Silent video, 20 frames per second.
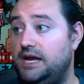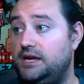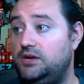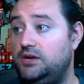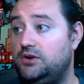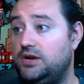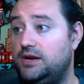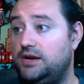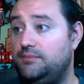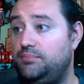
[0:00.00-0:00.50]
you're
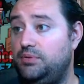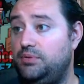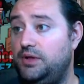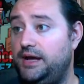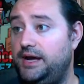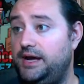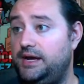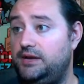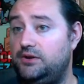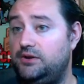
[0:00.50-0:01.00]
going to
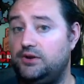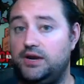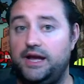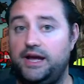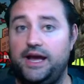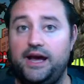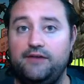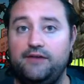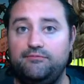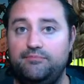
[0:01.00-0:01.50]
play and you're going to
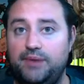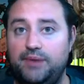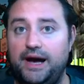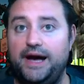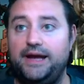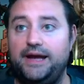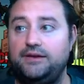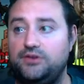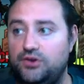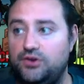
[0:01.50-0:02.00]
have
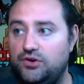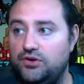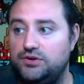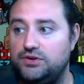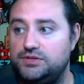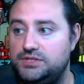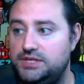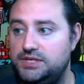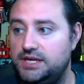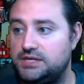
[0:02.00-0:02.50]
by turn
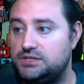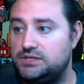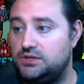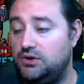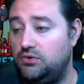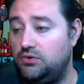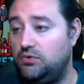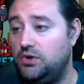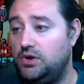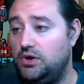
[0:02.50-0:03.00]
6.
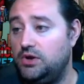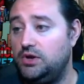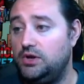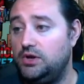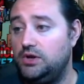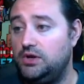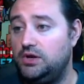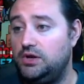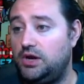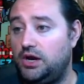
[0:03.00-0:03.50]
So
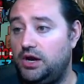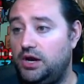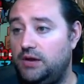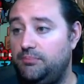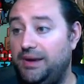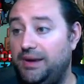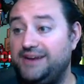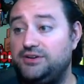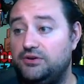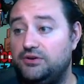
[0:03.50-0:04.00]

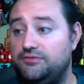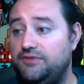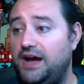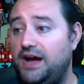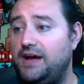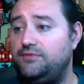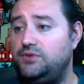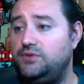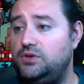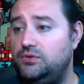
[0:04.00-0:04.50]
by turn
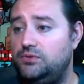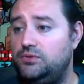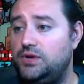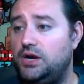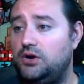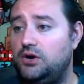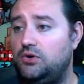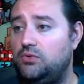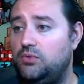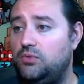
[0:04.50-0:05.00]
5, you
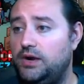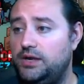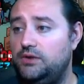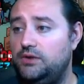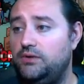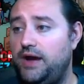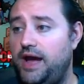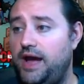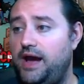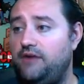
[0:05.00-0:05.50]
know what you
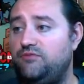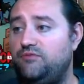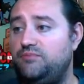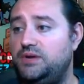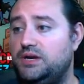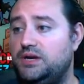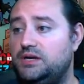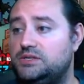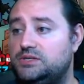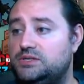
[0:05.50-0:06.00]
have,
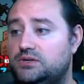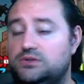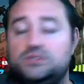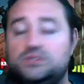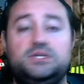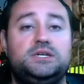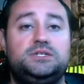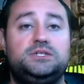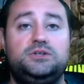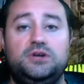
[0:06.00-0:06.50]
because turn
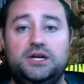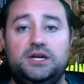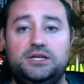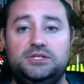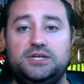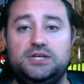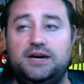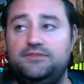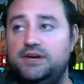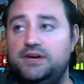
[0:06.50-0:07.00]
6 you're getting
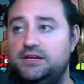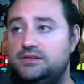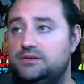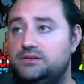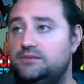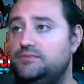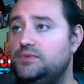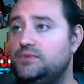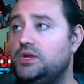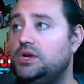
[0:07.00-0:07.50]
Chavez.
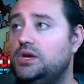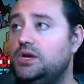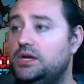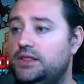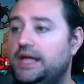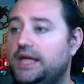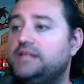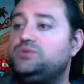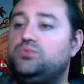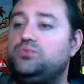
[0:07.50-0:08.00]

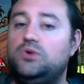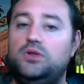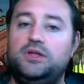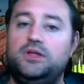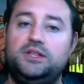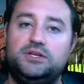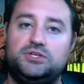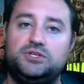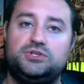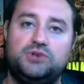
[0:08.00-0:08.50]
That's really
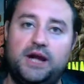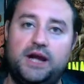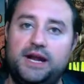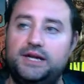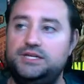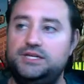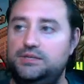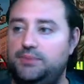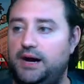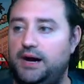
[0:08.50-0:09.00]
the
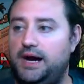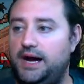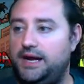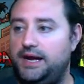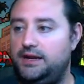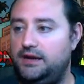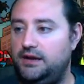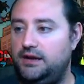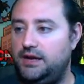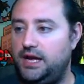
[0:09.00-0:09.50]
strategy
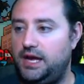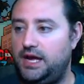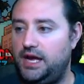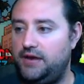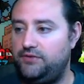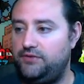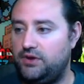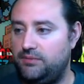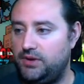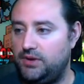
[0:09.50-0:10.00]
behind
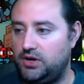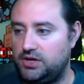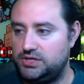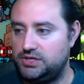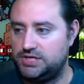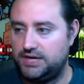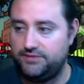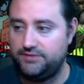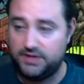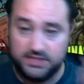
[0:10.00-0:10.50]
having American
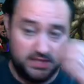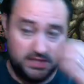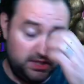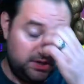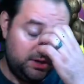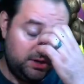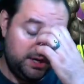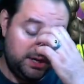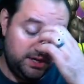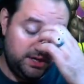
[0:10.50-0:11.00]
Chavez in there.
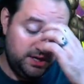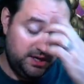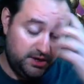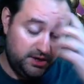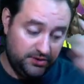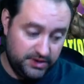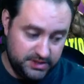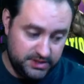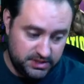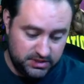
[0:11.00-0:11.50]
It
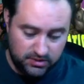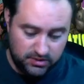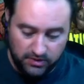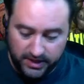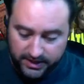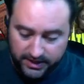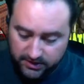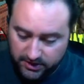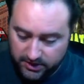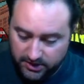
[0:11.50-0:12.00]
increases your
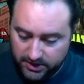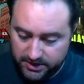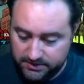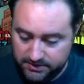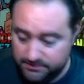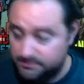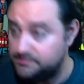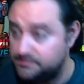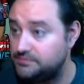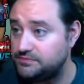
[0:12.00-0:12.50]
likelihood,
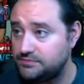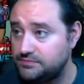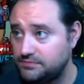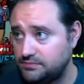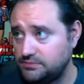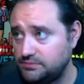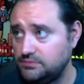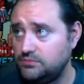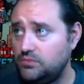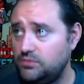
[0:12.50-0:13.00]

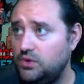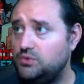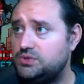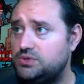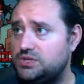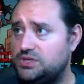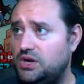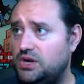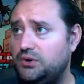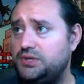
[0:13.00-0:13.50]
which
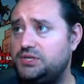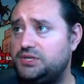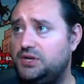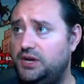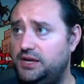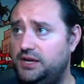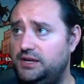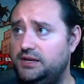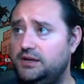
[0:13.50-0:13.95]
is always good